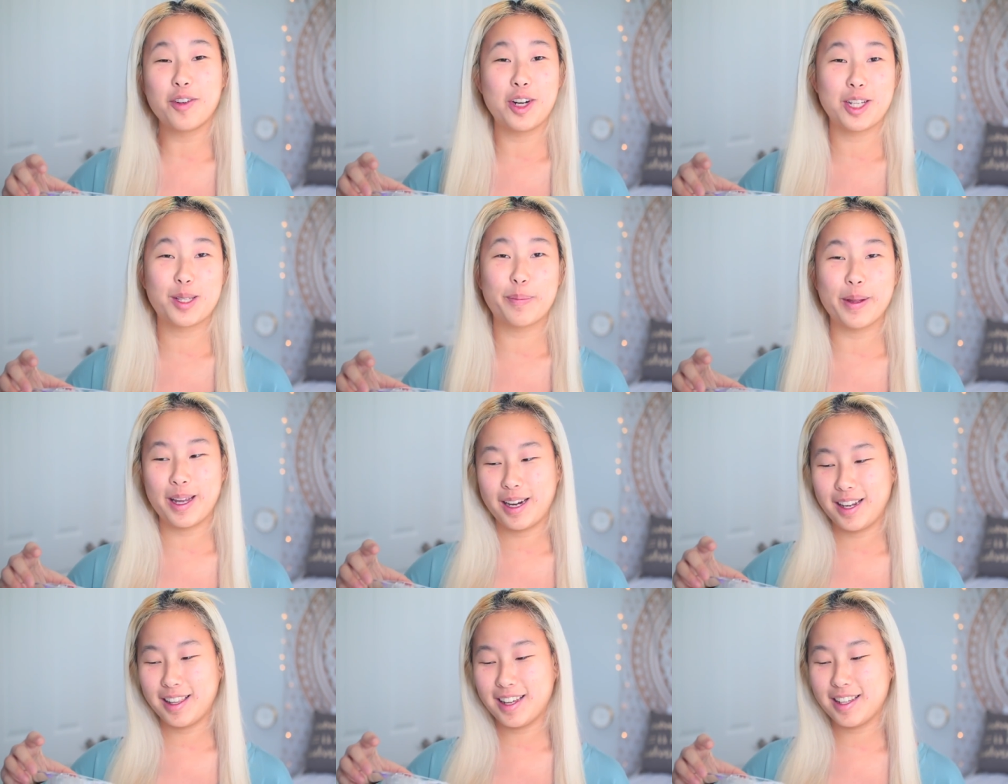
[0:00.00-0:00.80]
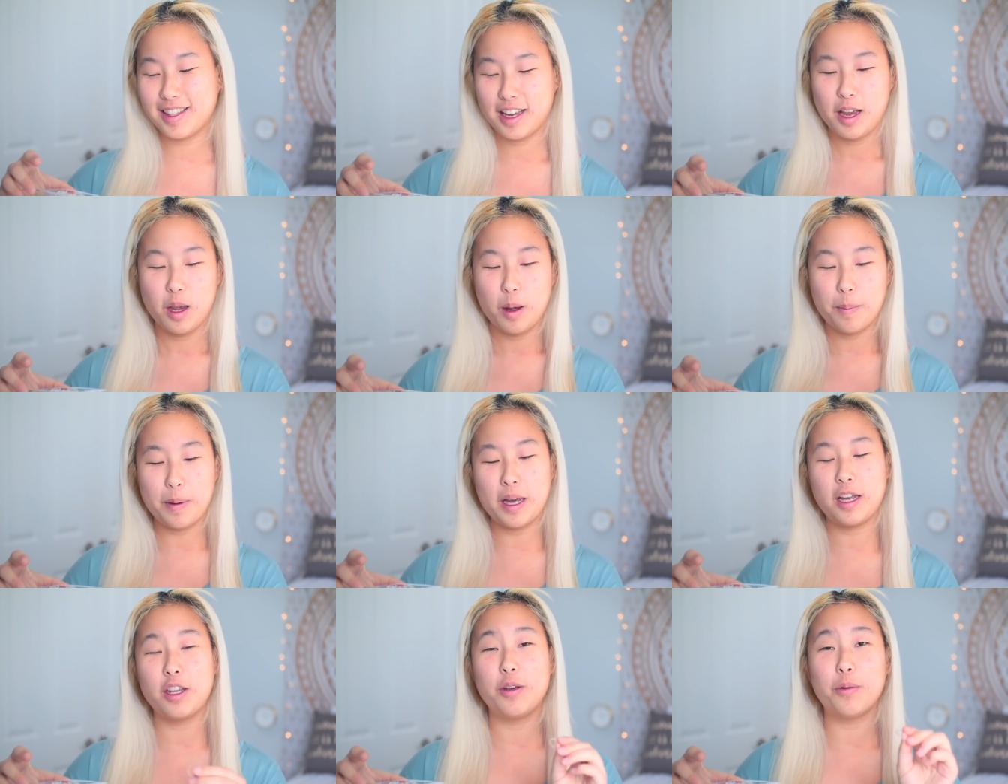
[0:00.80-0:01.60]
when explaining this.
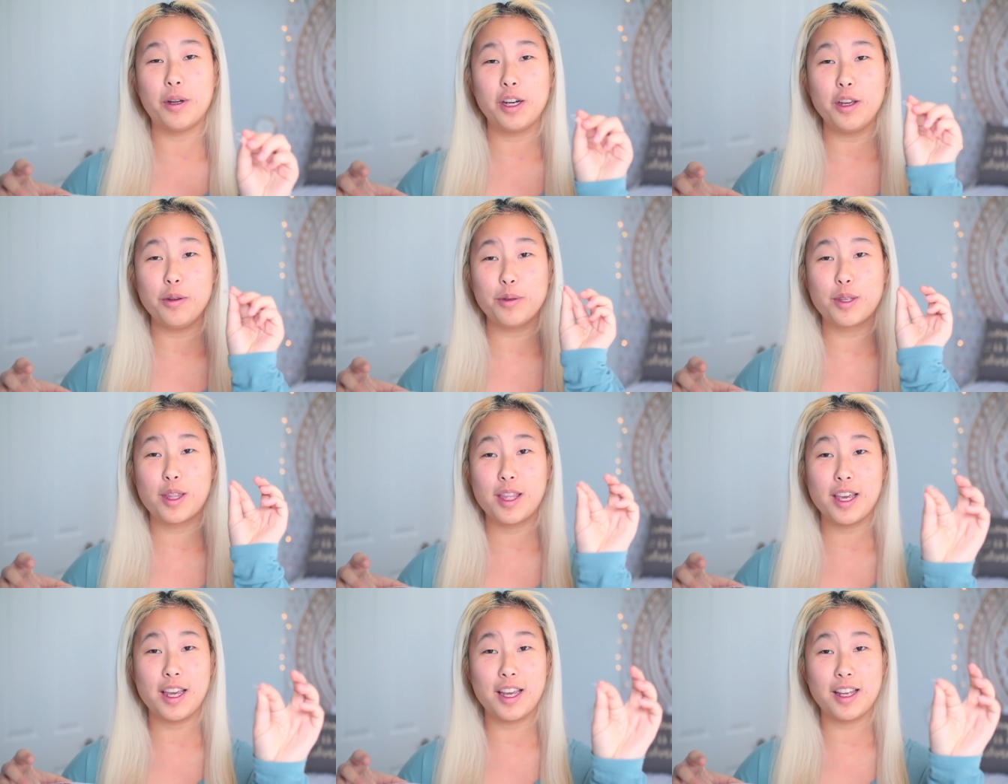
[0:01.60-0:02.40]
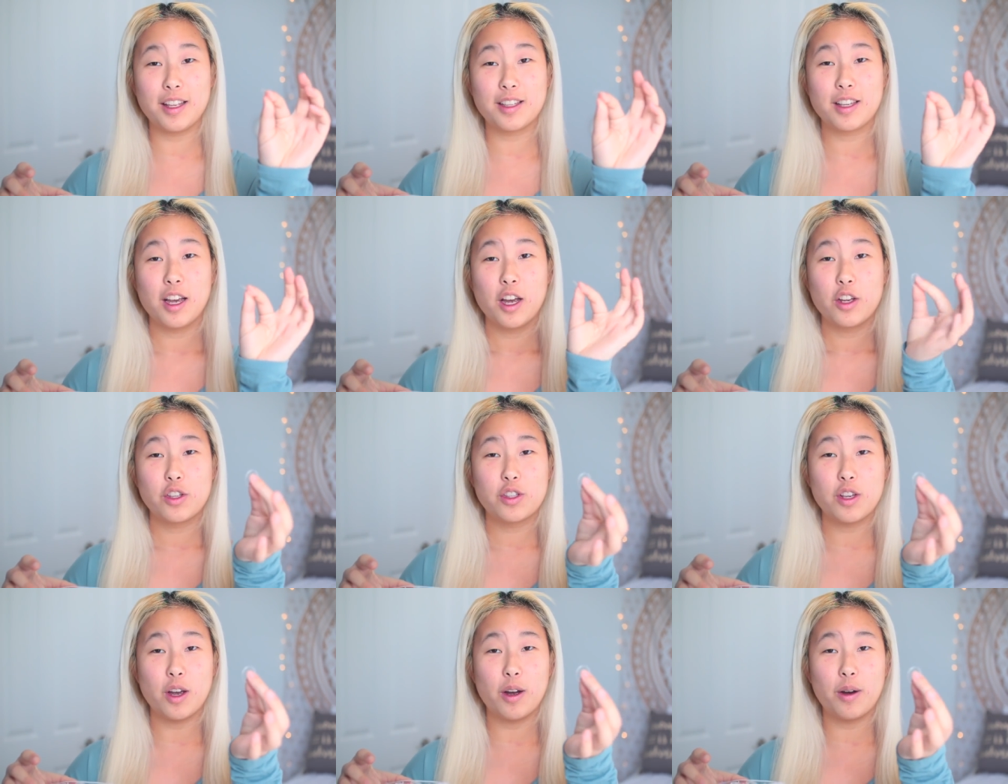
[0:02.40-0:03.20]
But you wanna use these,
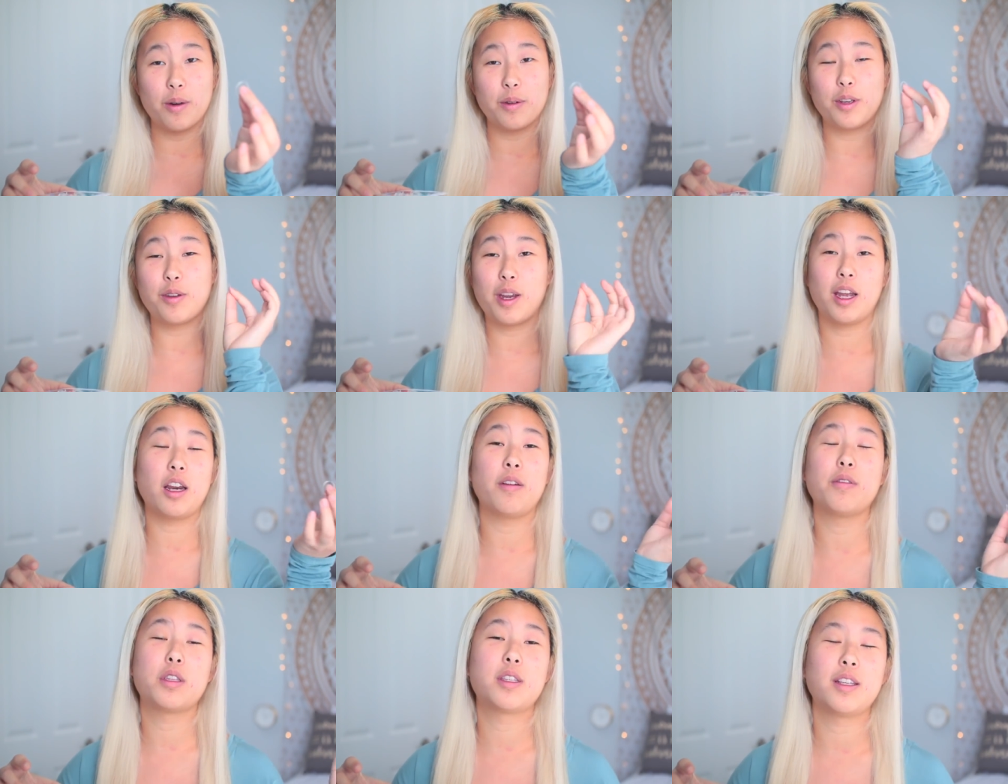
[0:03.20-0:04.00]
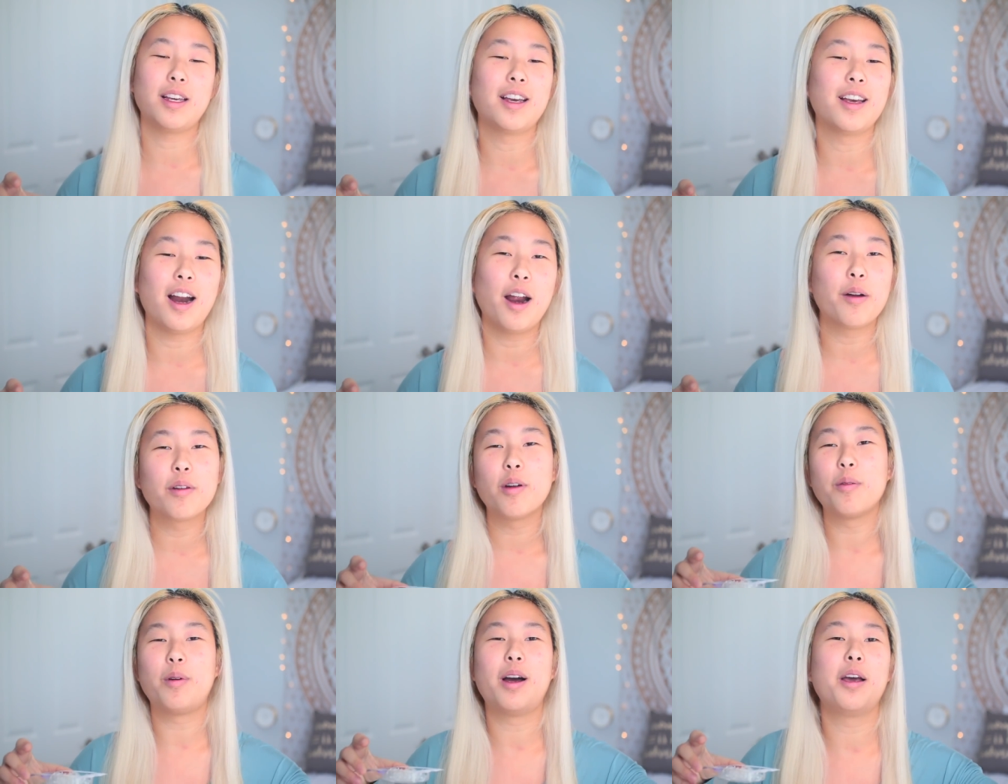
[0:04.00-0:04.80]
so you can't even see it. I don't
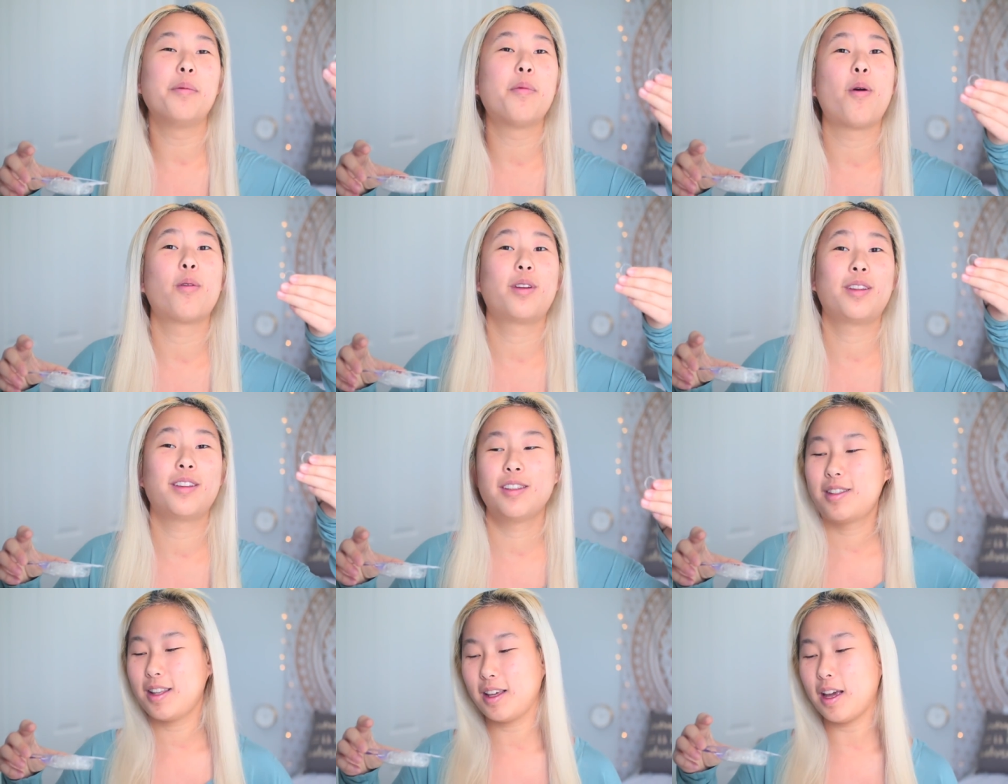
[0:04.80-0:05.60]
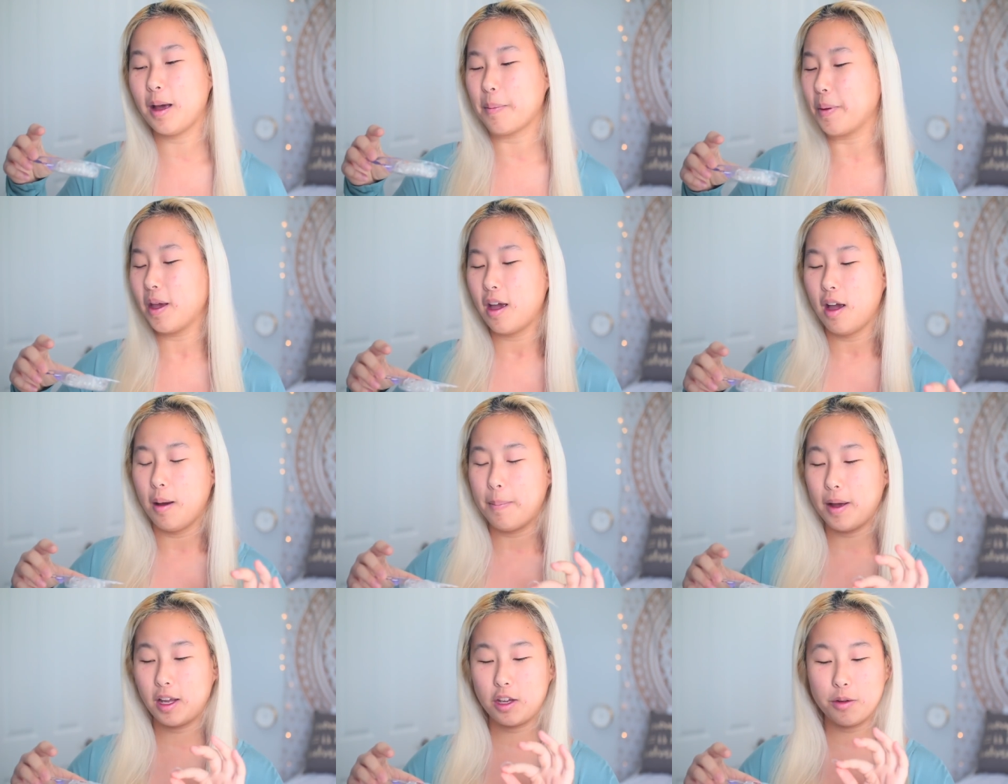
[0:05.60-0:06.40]
know why I'm holding this thing up.
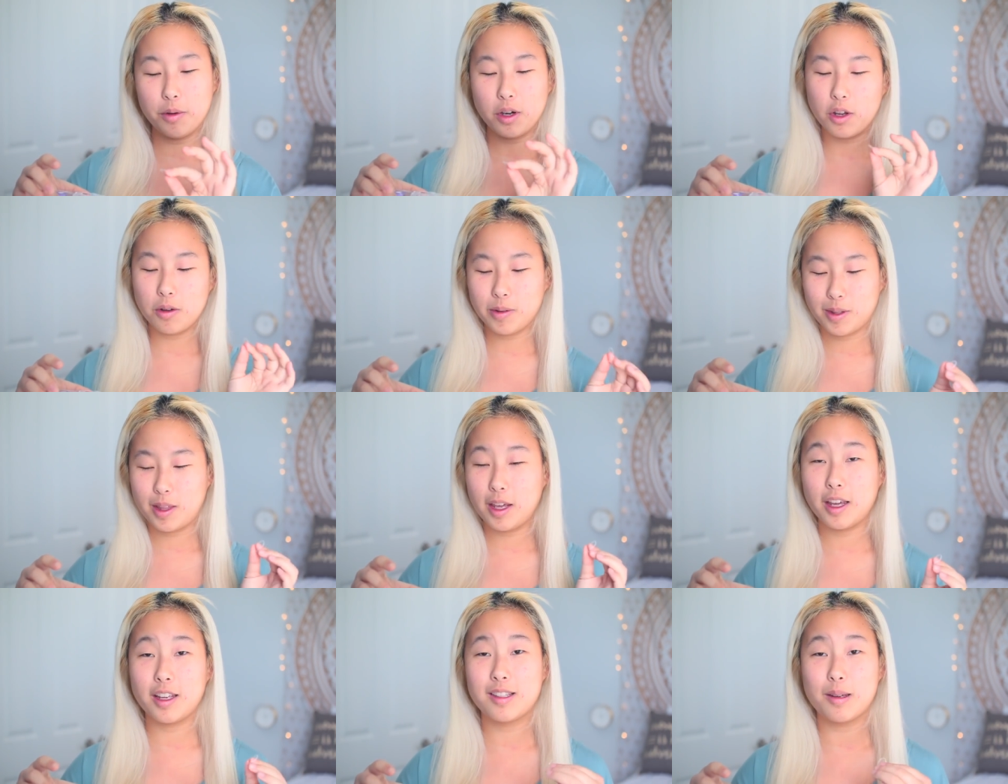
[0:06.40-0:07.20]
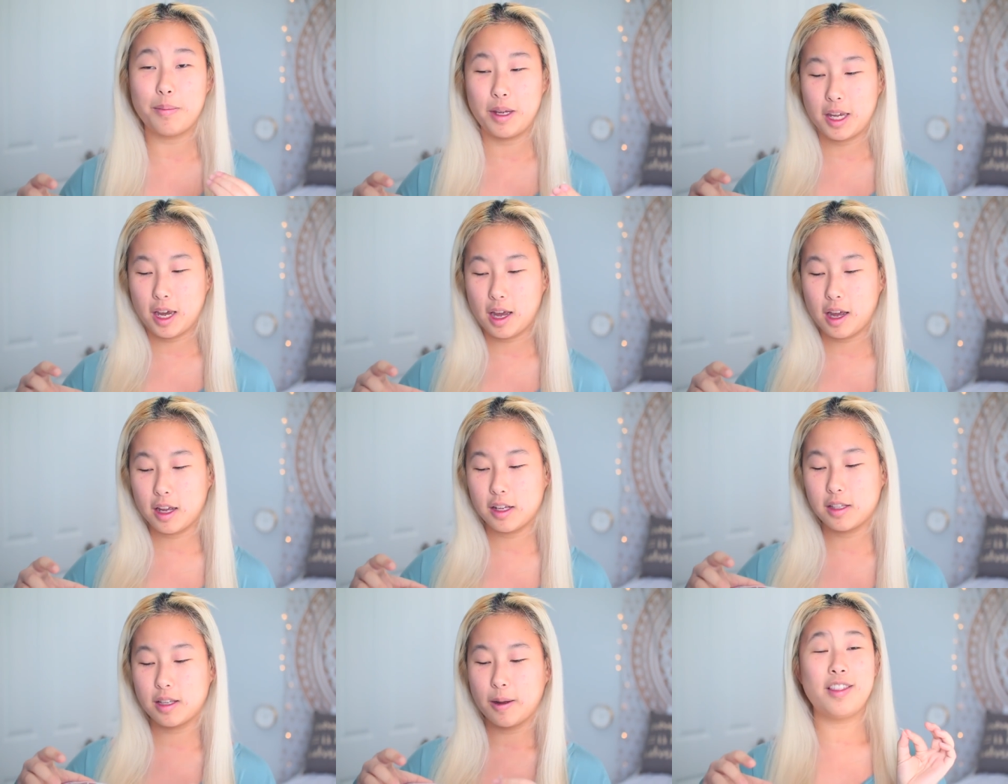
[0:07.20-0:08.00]
But you wanna use these
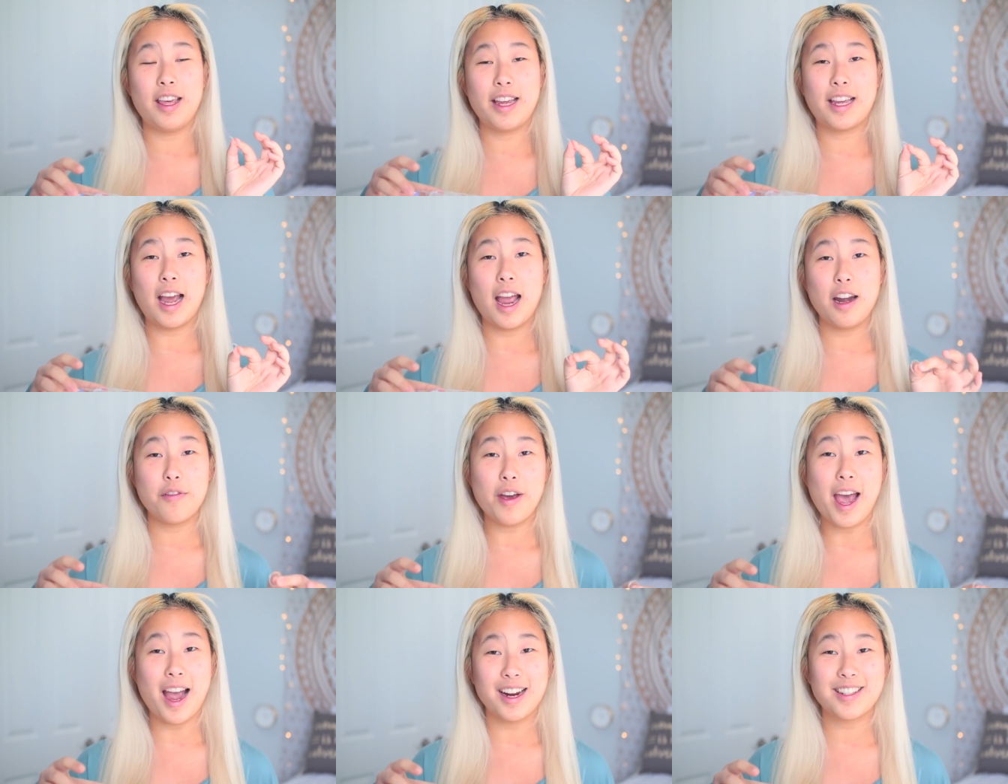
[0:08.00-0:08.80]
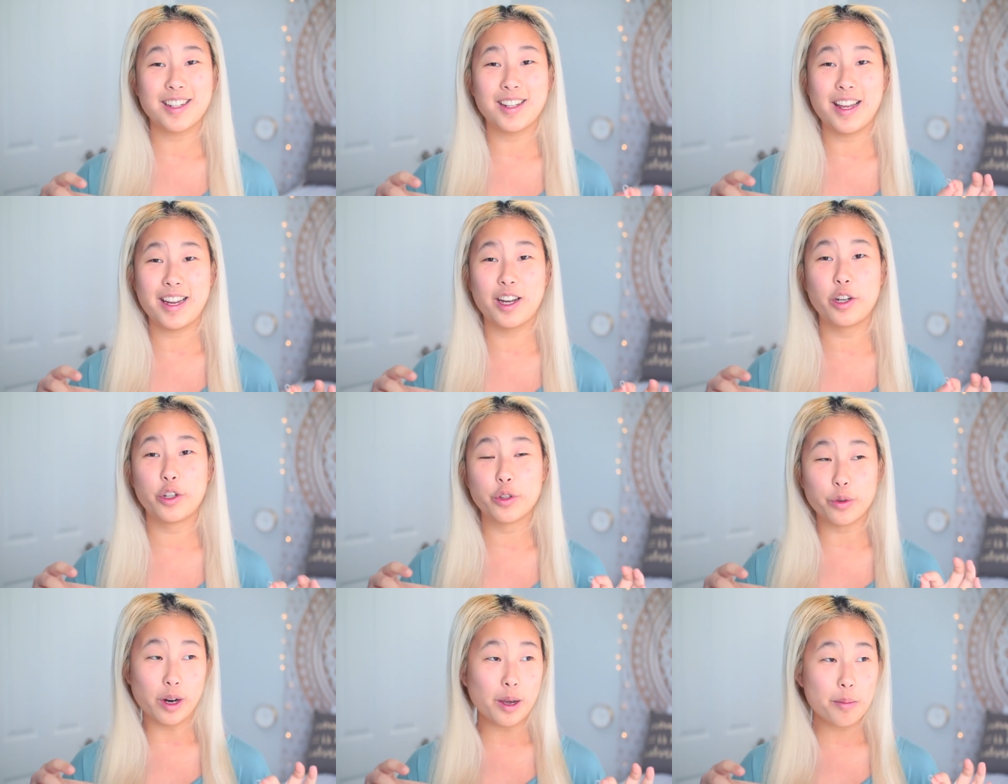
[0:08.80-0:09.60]
because they kind of act like a
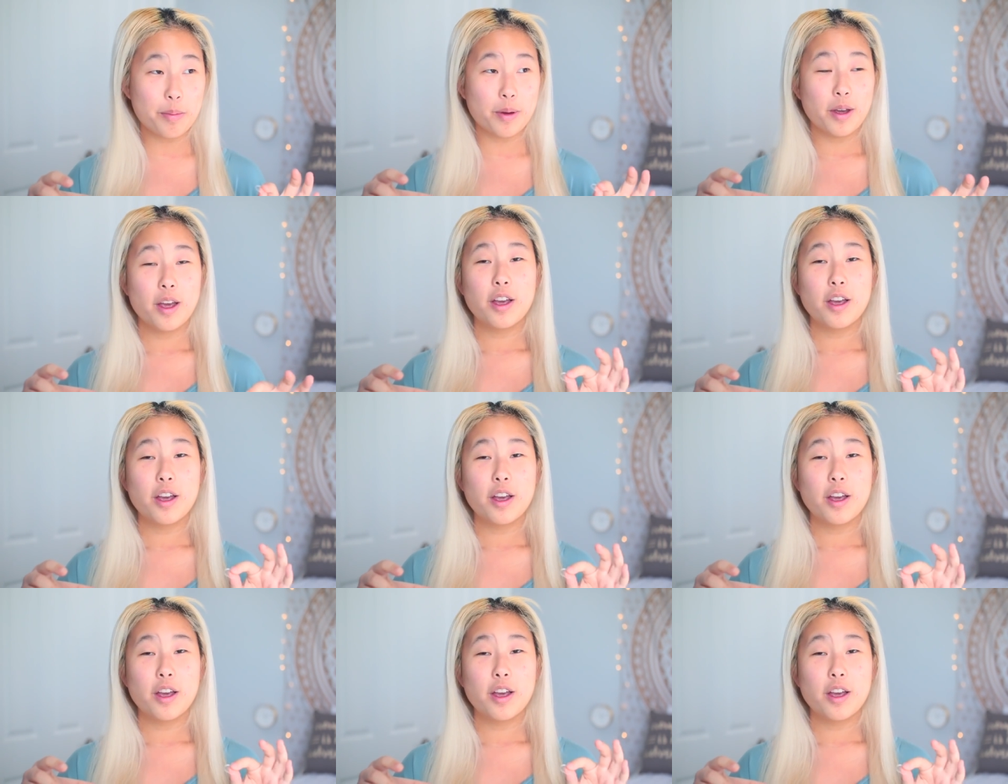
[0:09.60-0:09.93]
grip